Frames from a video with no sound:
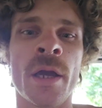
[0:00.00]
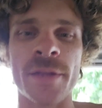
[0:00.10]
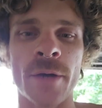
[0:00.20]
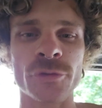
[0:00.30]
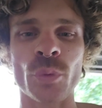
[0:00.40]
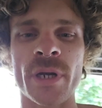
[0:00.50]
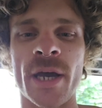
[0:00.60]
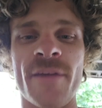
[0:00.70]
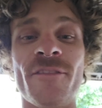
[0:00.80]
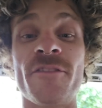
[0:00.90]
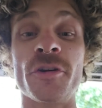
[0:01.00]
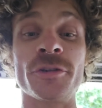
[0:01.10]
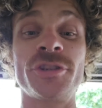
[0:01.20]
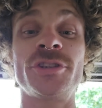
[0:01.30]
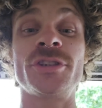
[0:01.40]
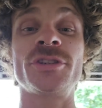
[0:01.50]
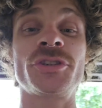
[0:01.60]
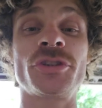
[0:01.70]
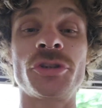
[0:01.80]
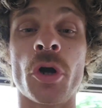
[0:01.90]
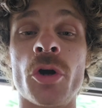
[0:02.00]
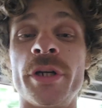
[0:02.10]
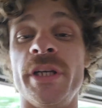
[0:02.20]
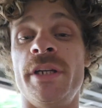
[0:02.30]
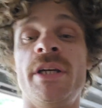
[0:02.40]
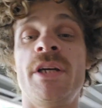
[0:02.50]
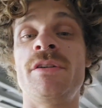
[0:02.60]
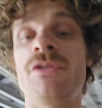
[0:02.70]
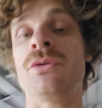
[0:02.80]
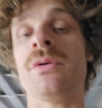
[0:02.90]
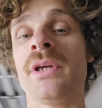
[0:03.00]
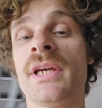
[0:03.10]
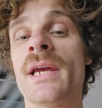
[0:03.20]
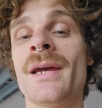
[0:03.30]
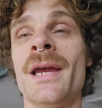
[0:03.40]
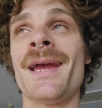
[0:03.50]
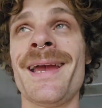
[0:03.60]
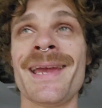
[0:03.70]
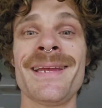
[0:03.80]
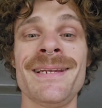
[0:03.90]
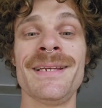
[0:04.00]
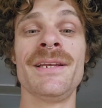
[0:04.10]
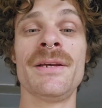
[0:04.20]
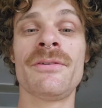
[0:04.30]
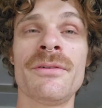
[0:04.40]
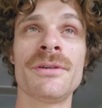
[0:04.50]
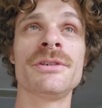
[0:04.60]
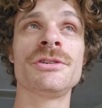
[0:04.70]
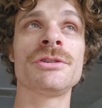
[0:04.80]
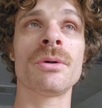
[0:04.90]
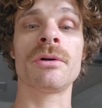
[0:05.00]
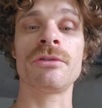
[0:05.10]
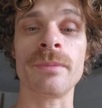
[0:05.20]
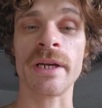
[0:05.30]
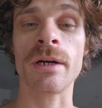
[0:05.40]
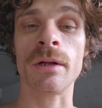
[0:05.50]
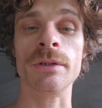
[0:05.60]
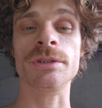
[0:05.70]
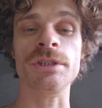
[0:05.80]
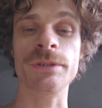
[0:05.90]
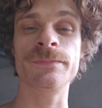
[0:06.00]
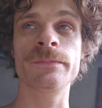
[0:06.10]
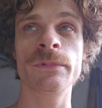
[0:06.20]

And that was when I first started doing any sort of mycology.